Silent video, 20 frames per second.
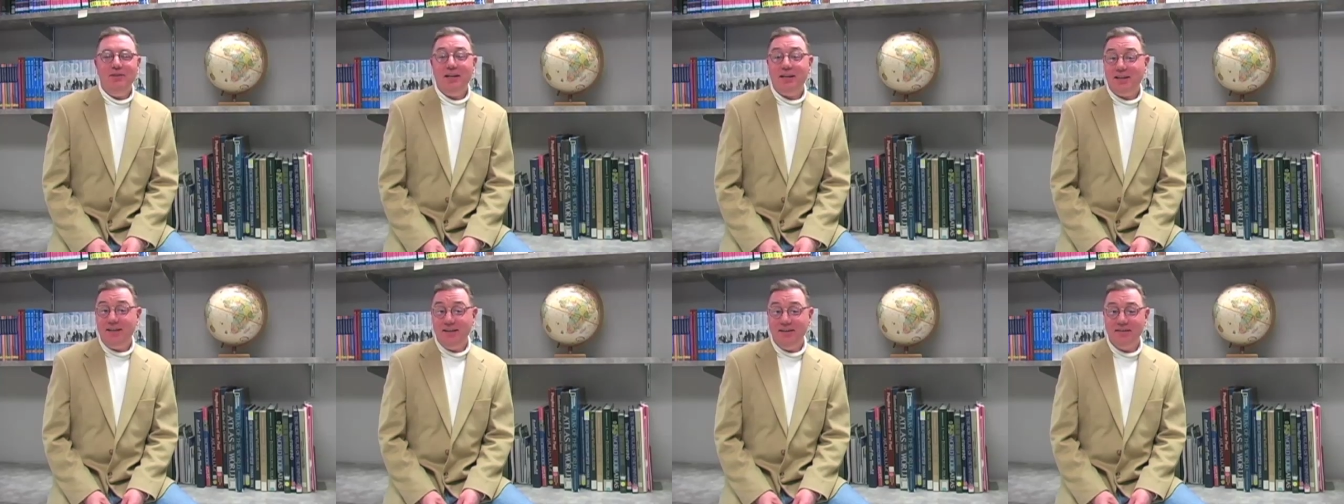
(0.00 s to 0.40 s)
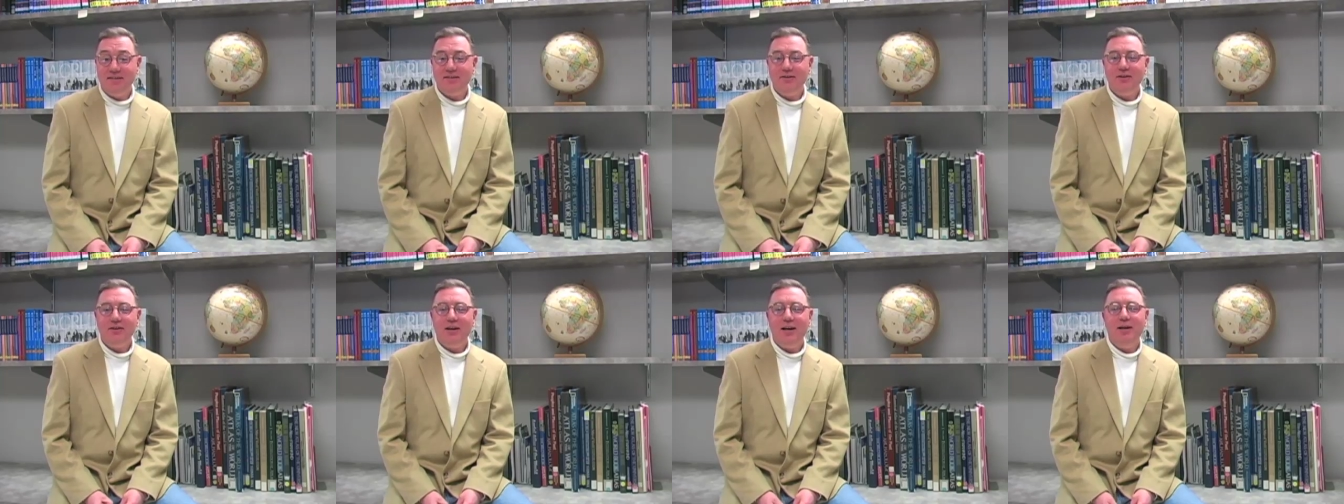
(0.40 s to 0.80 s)
Nick
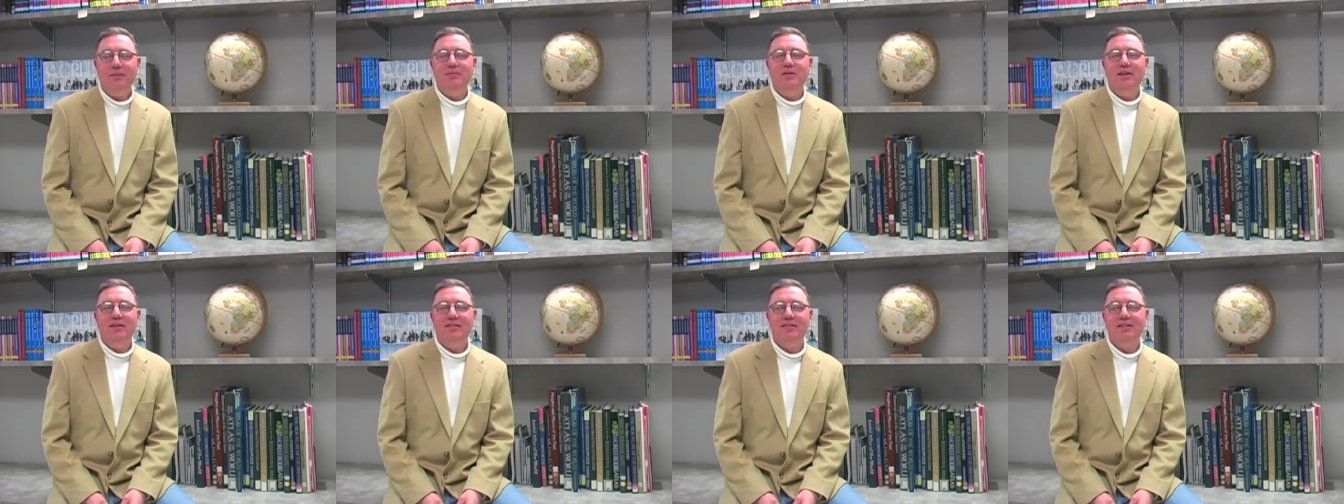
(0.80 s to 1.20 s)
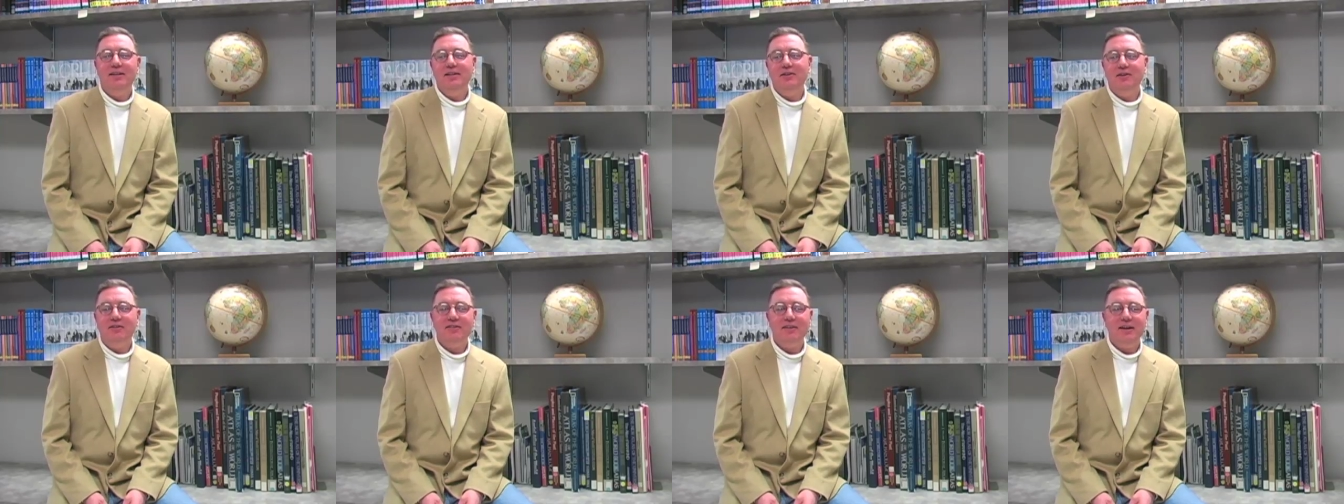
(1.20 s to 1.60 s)
Kilzer. I'm the
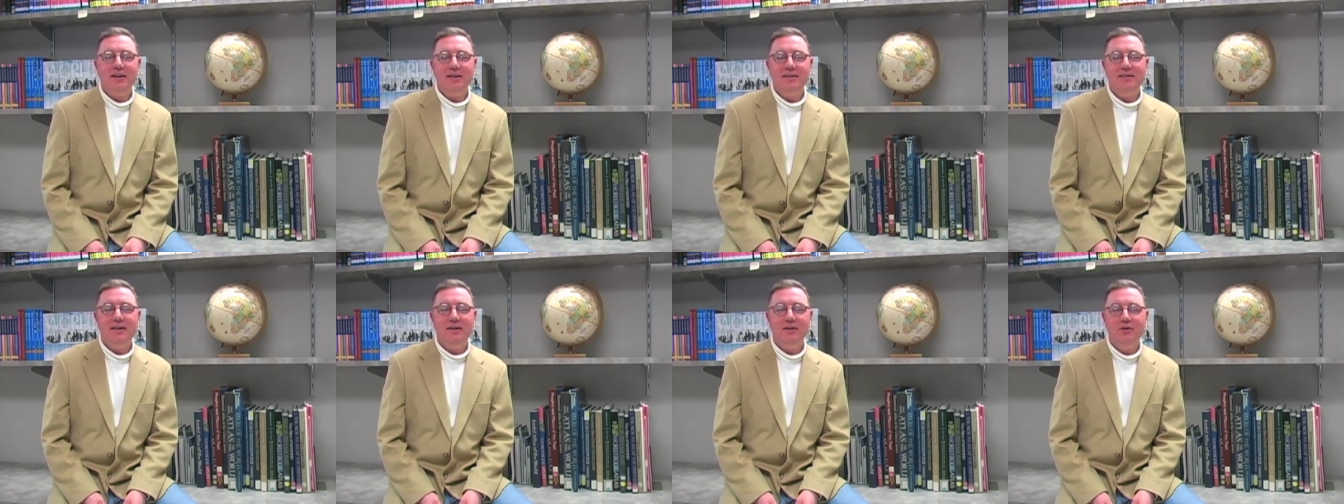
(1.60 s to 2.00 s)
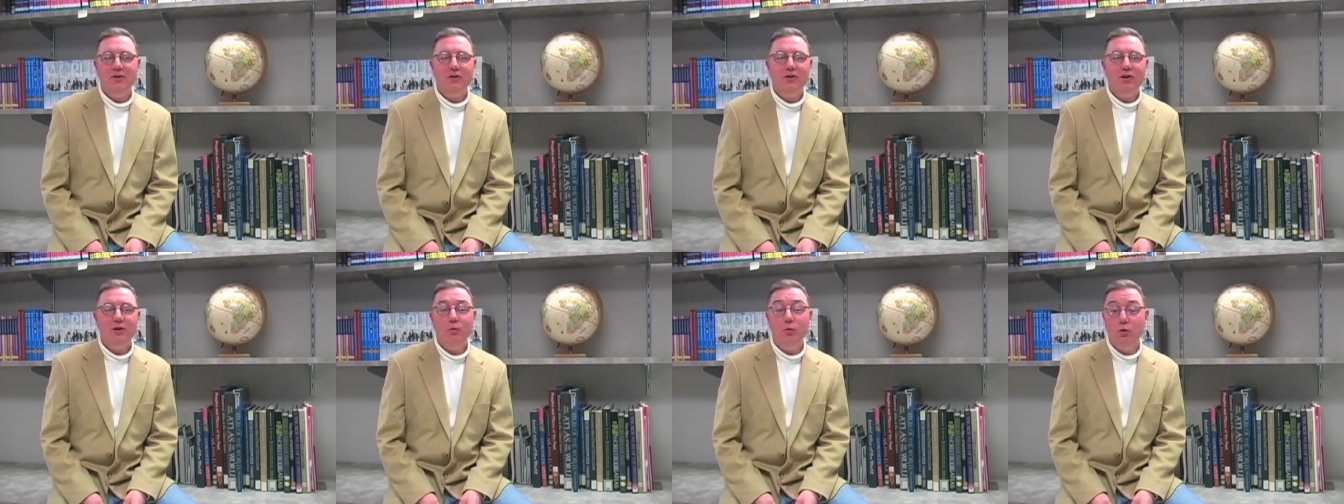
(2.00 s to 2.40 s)
Senior Science
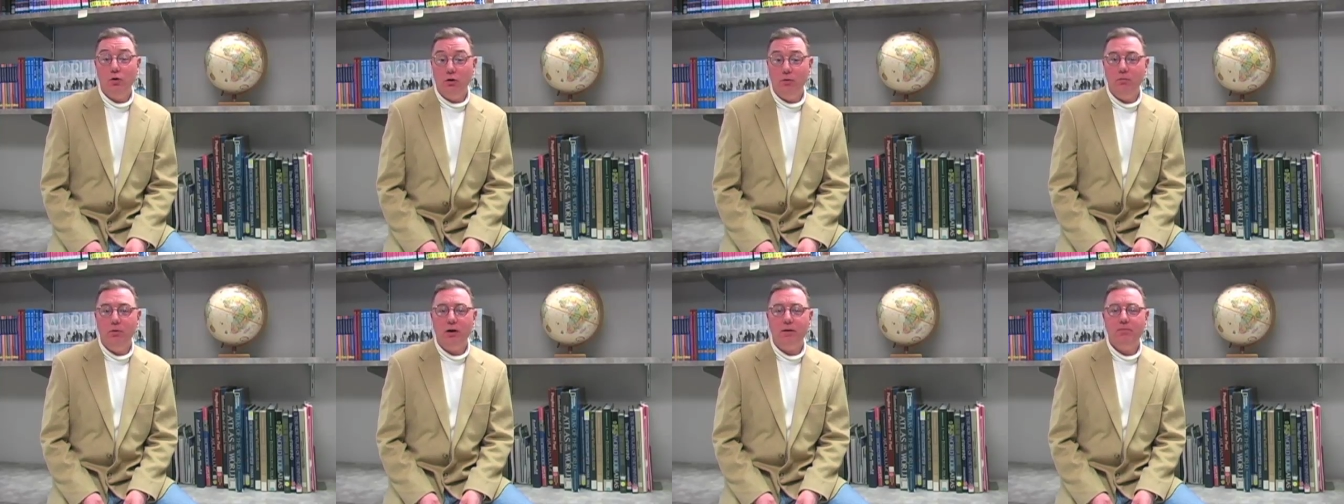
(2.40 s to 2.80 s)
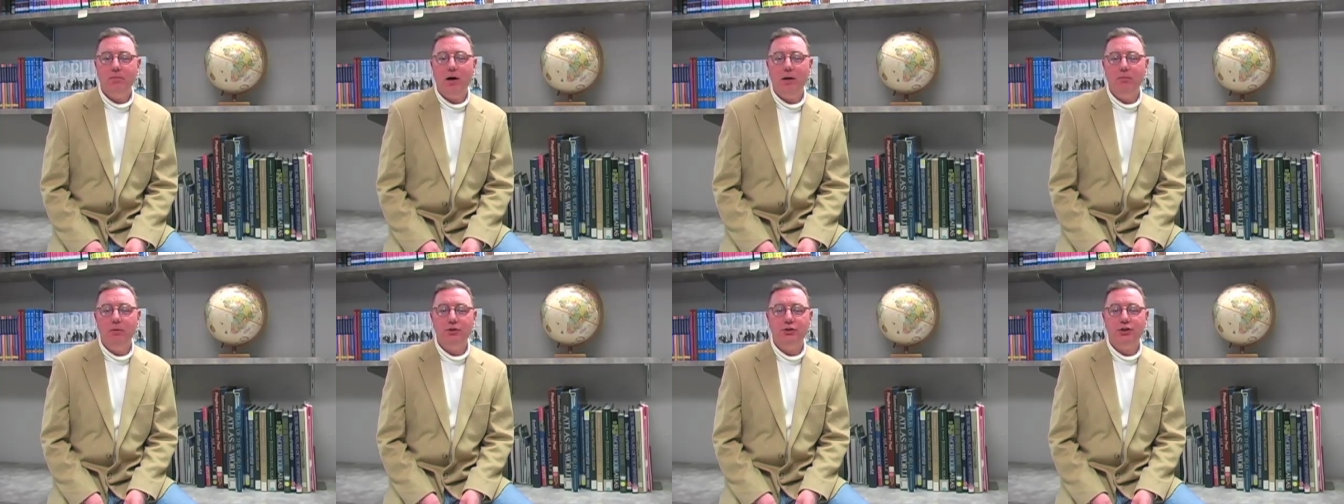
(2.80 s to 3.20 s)
Editor at World Book
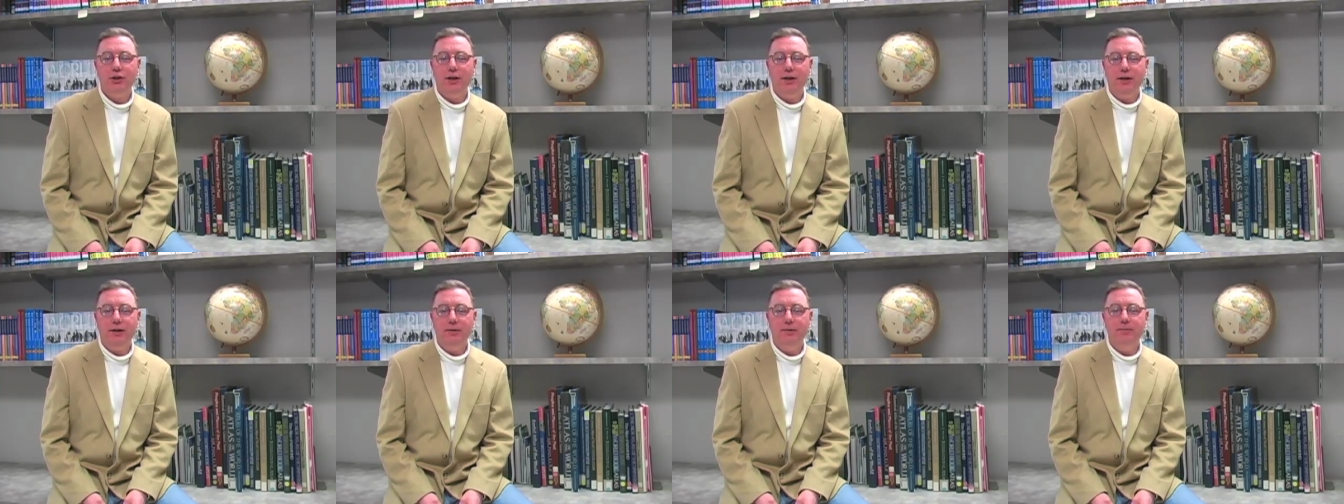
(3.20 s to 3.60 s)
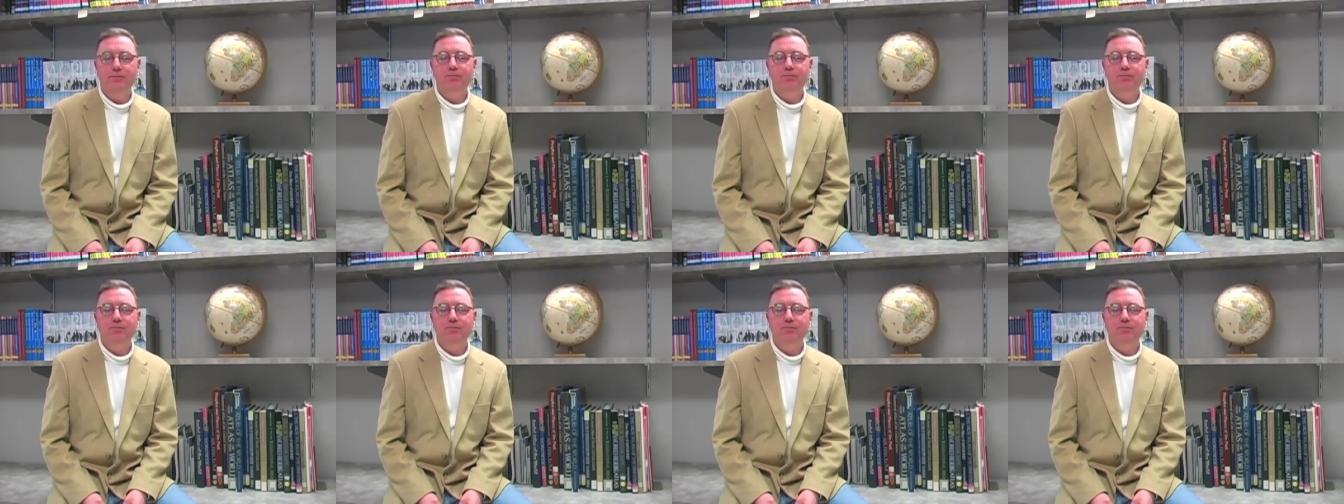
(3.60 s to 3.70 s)
Publishing.